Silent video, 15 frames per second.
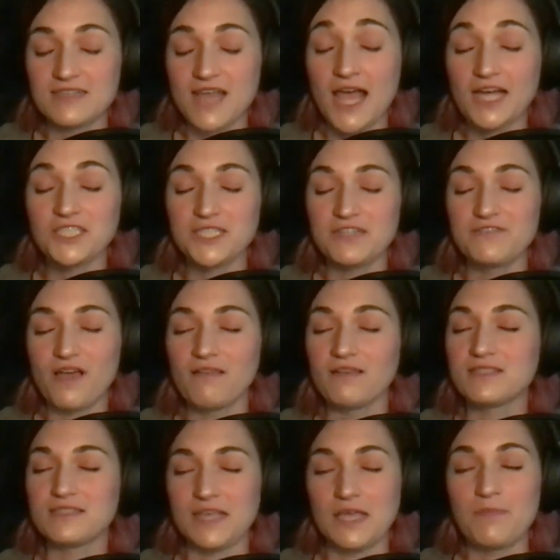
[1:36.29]
I actually fell
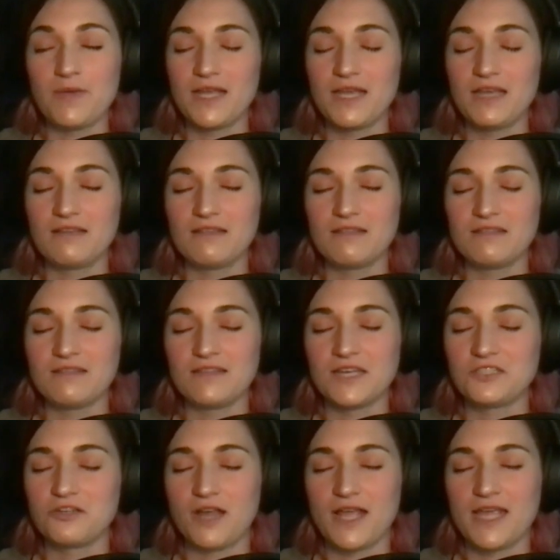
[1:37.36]
asleep in it yesterday